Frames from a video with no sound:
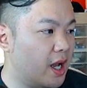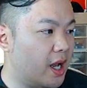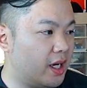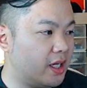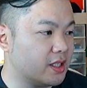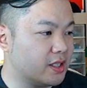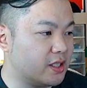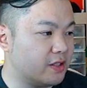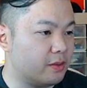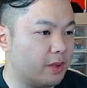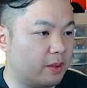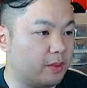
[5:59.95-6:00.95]
And as you can see
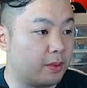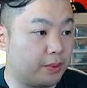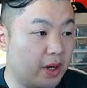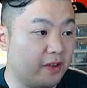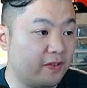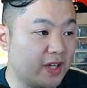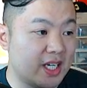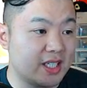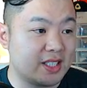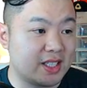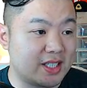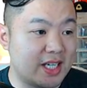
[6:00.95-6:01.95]
from Elmore, pretty
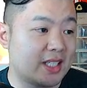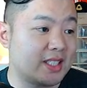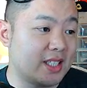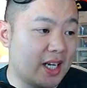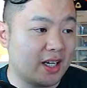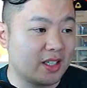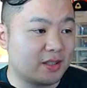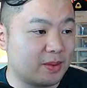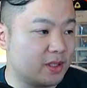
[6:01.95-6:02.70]
fantastic stats. 99 sprint